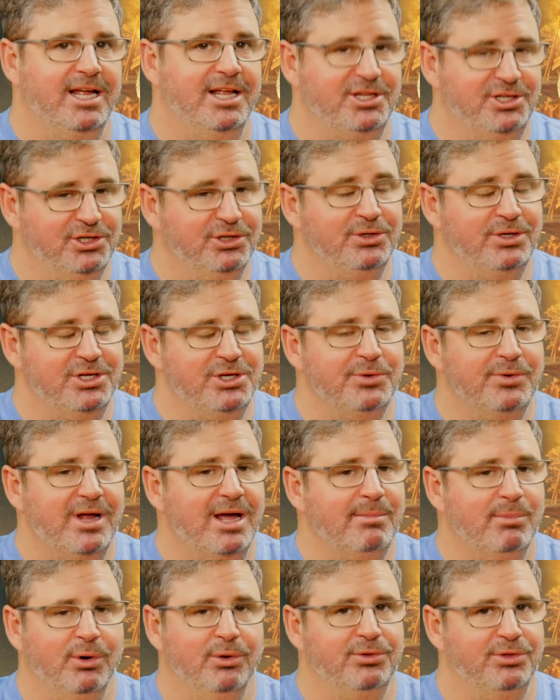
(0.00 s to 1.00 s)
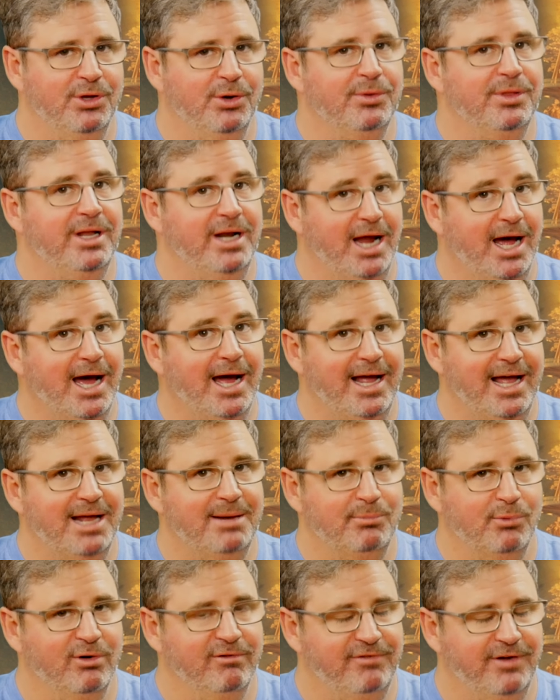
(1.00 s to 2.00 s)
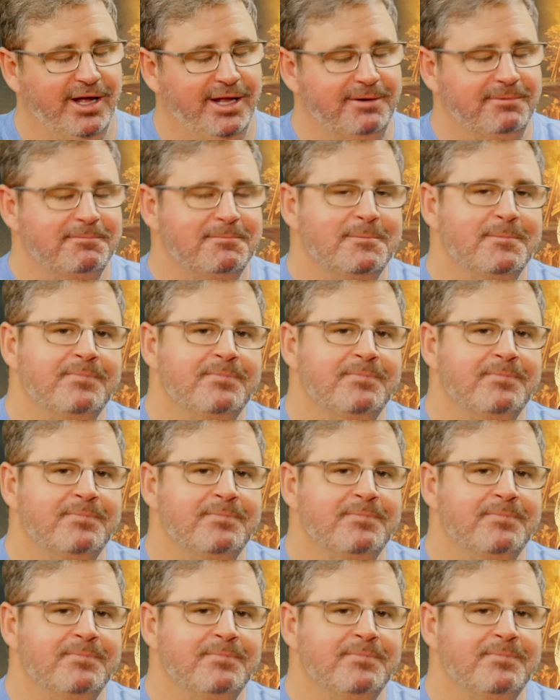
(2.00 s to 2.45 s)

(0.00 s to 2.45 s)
and you and I both know that I had more fun.